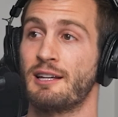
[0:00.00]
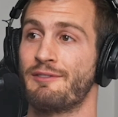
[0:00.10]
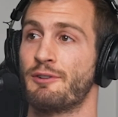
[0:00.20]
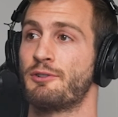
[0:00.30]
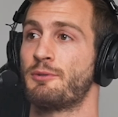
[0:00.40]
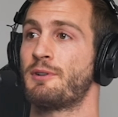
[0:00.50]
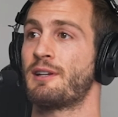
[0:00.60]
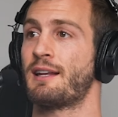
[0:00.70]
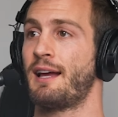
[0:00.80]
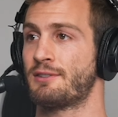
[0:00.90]
If you're
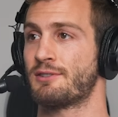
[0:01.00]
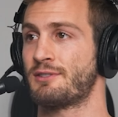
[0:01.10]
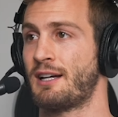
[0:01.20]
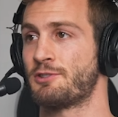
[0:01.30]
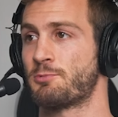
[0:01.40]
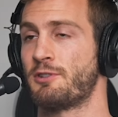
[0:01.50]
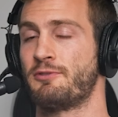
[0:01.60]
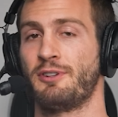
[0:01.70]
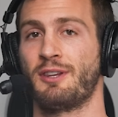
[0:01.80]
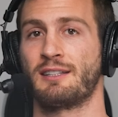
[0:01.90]
doing an exercise where you
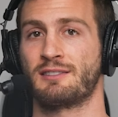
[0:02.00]
feel like